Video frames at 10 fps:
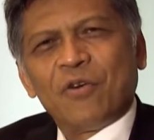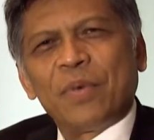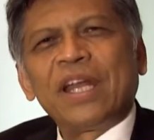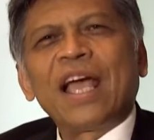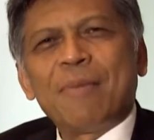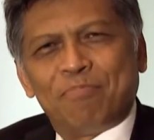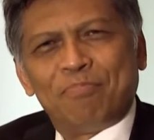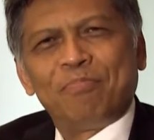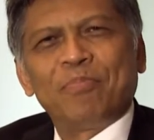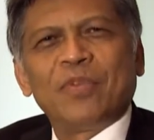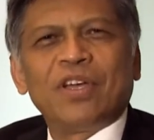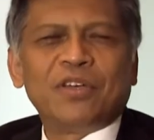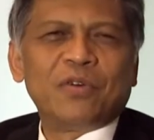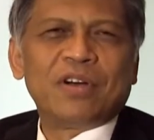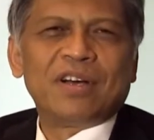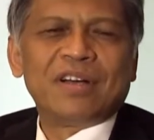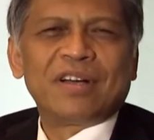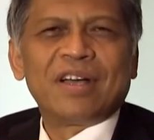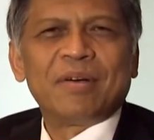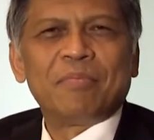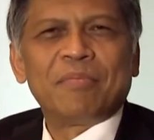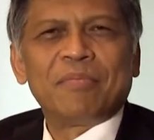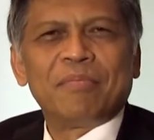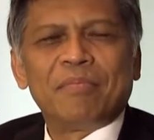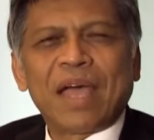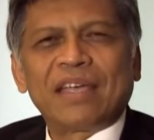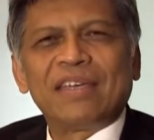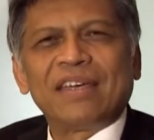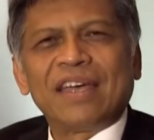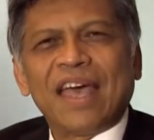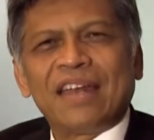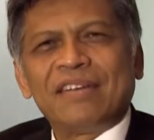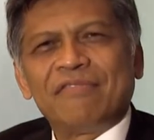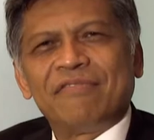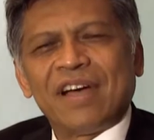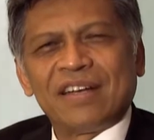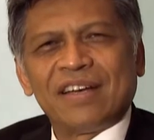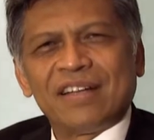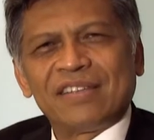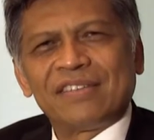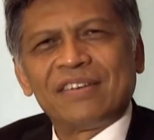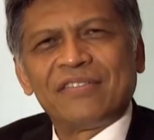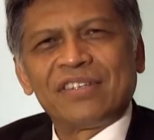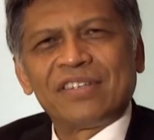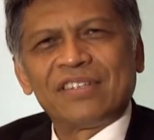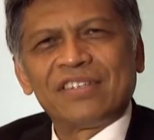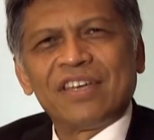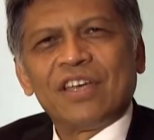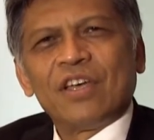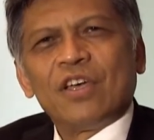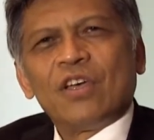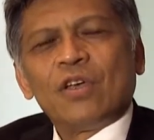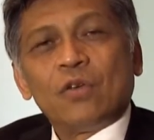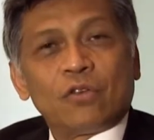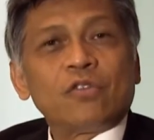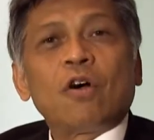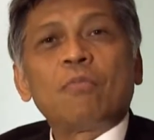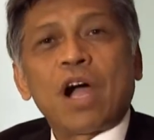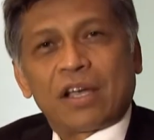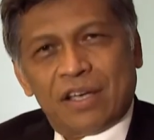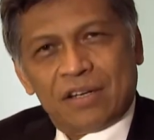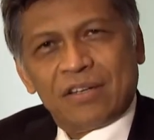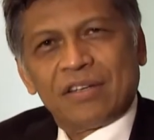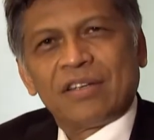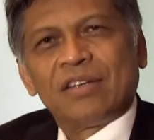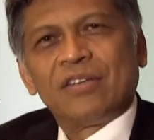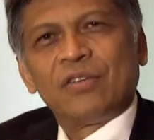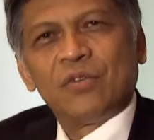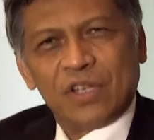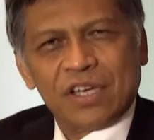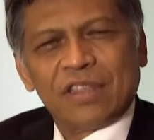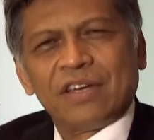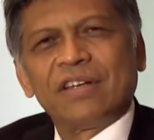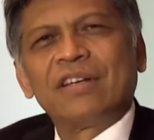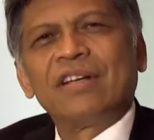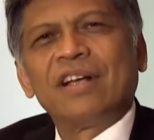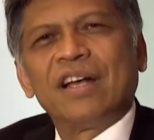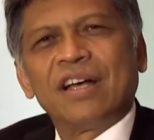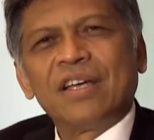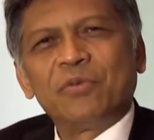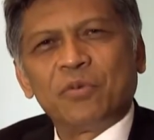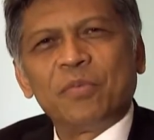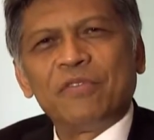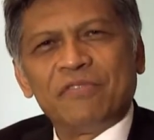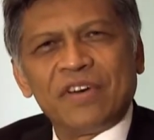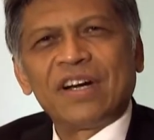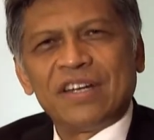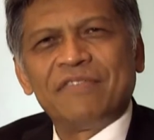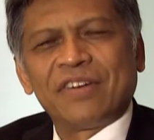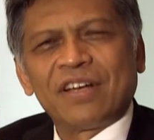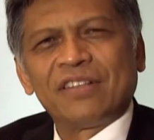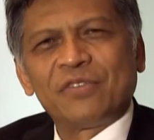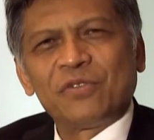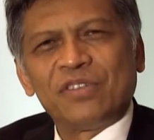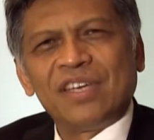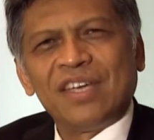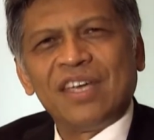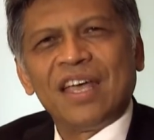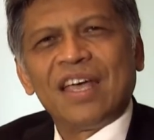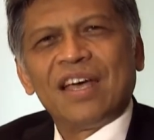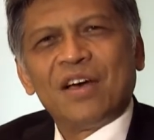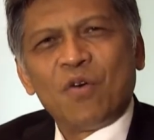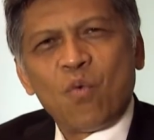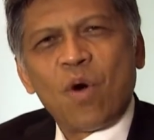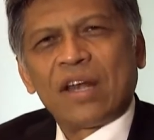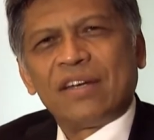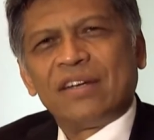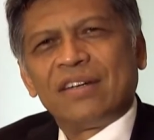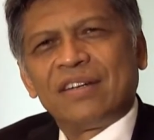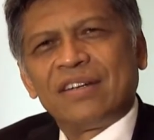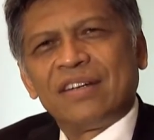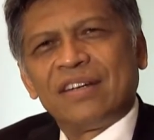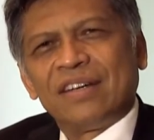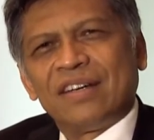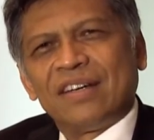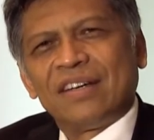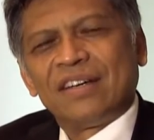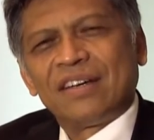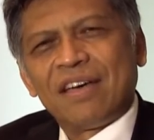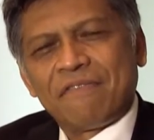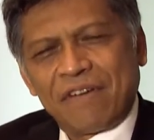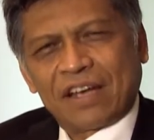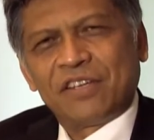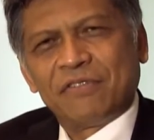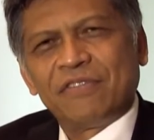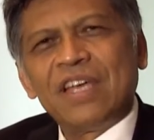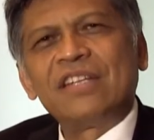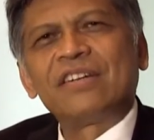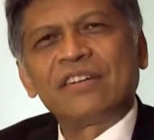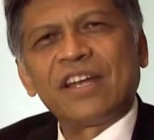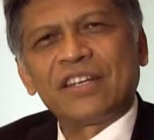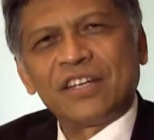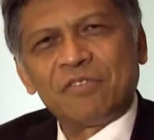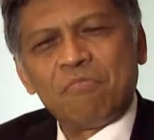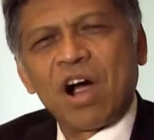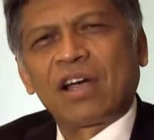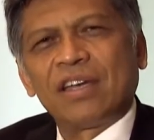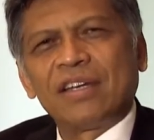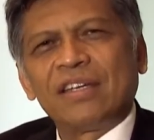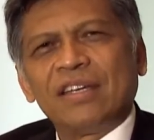opening up your banking and finance services, your stock market to each other, it would be very difficult to see one effective integrated market,